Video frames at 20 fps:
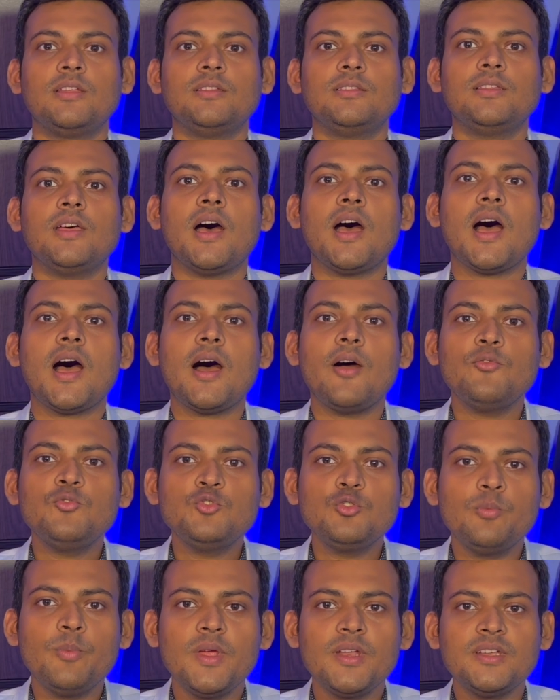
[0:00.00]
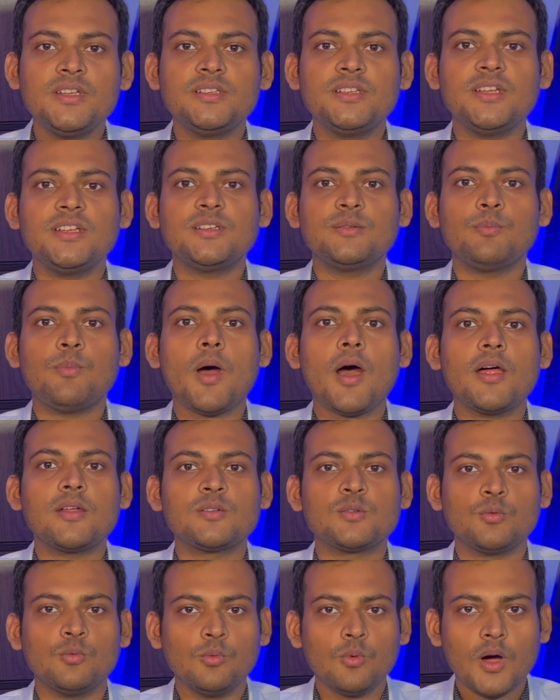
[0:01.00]
the How to Meditate
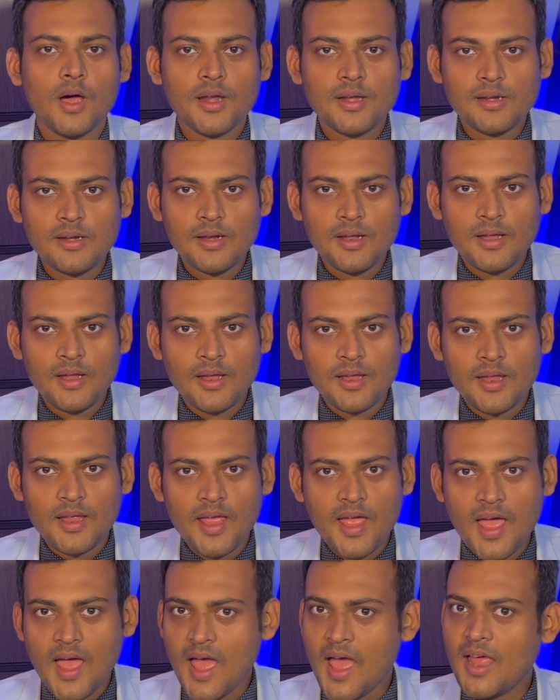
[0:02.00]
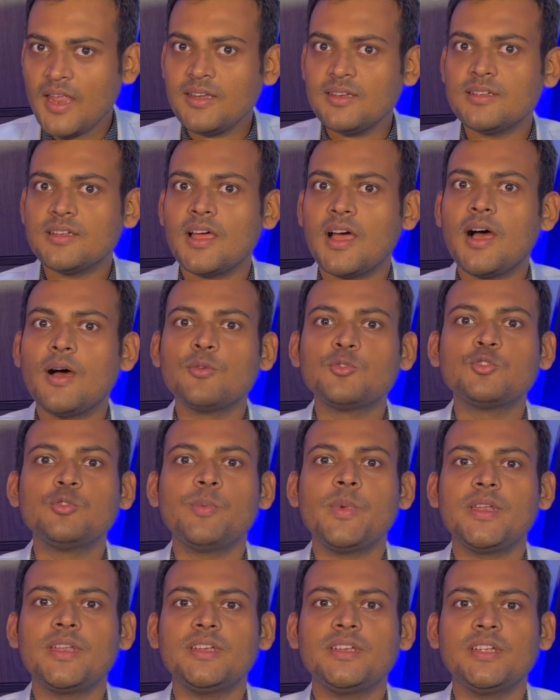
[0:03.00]
Part 1 and How to
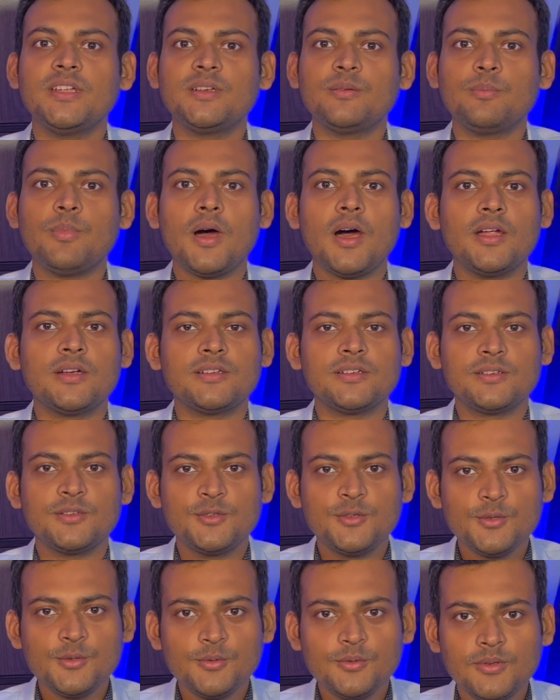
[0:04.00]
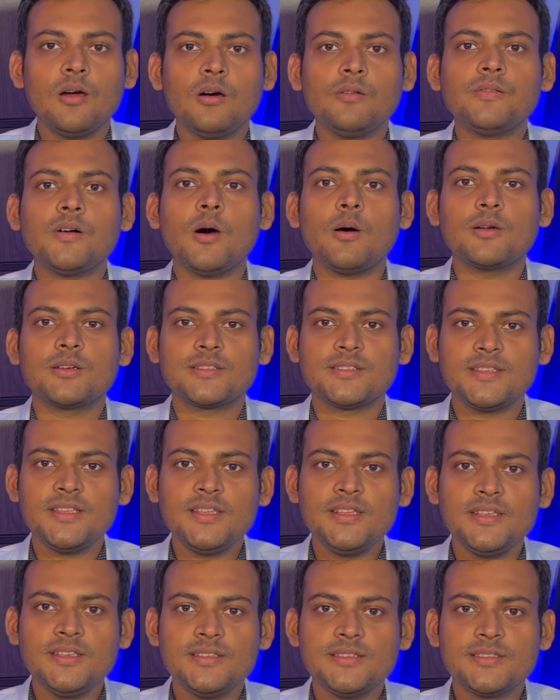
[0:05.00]
Meditate Part 2 of our
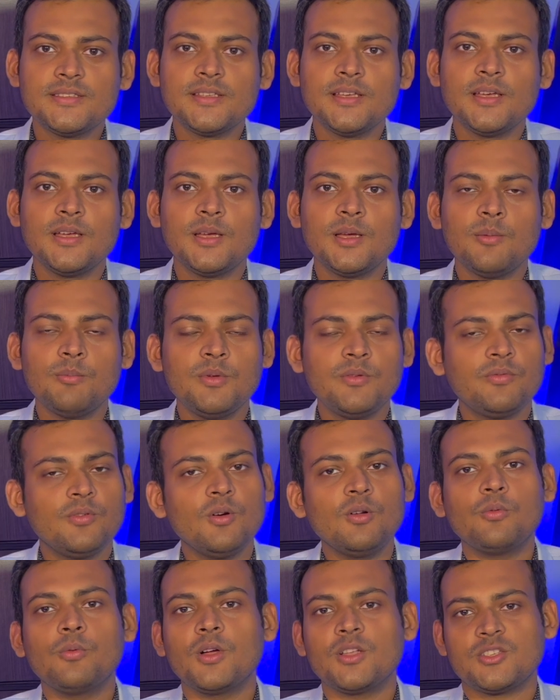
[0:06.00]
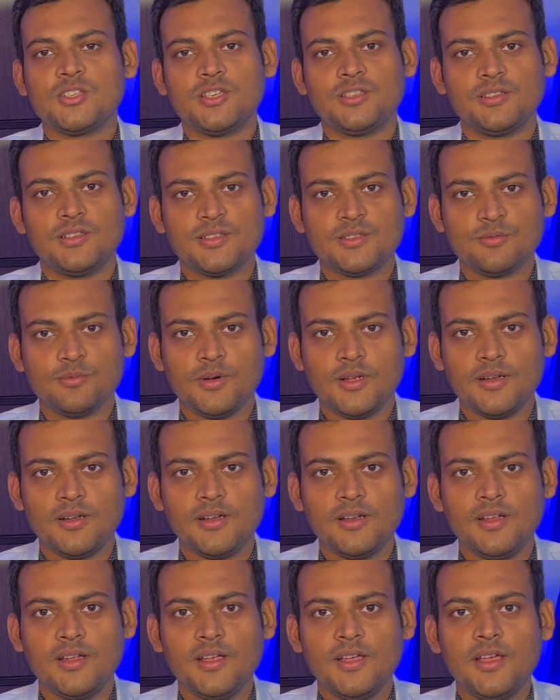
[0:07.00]
series before watching this one.
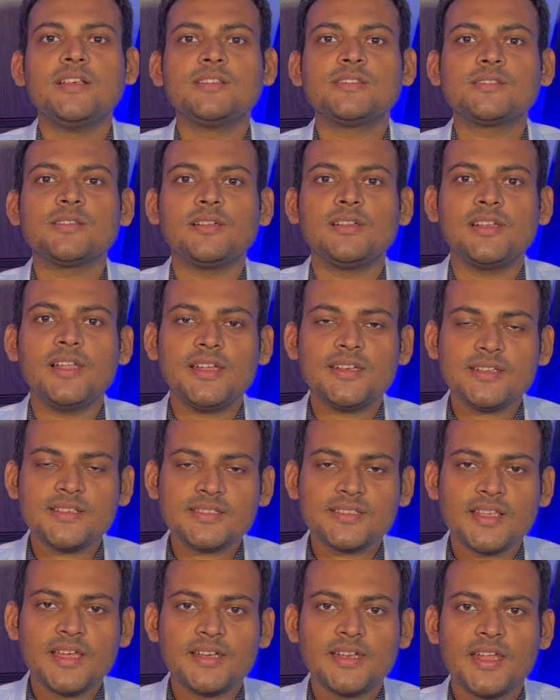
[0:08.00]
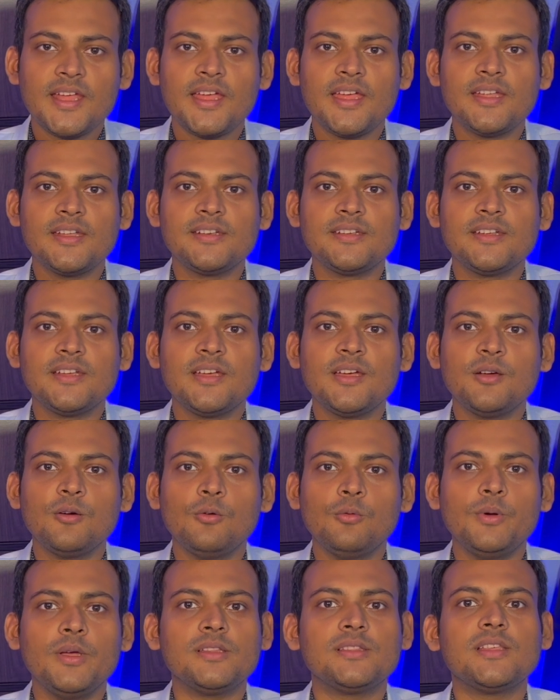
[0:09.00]
So let us get ahead
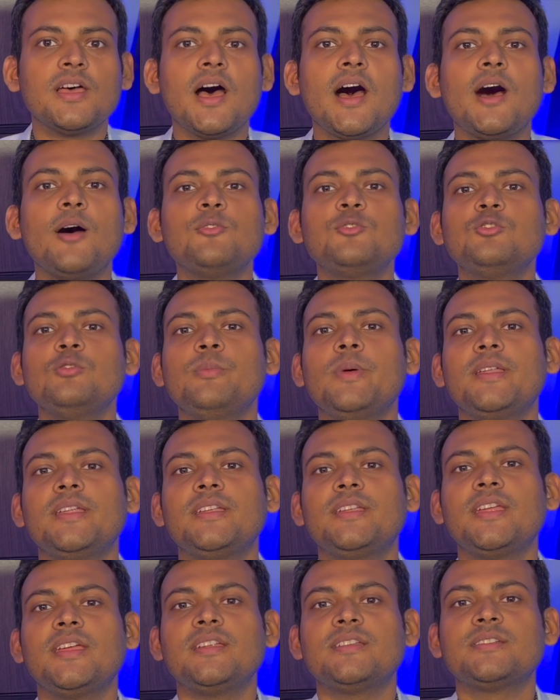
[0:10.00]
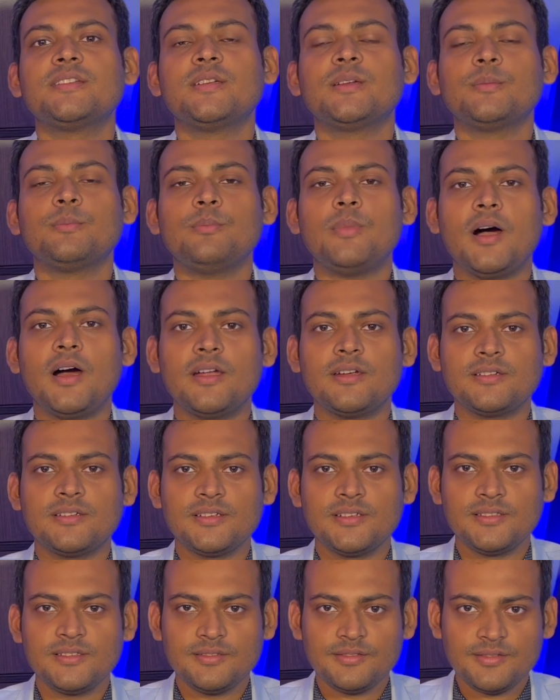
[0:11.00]
with How to Meditate Part
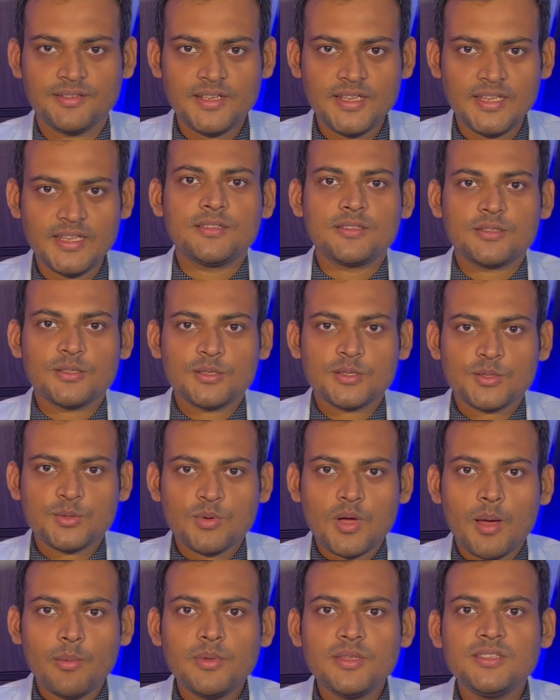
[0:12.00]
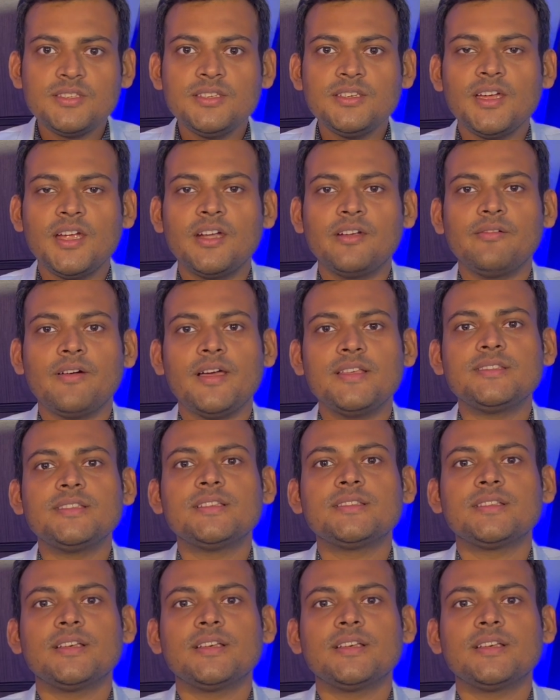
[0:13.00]
3. So Swamiji advises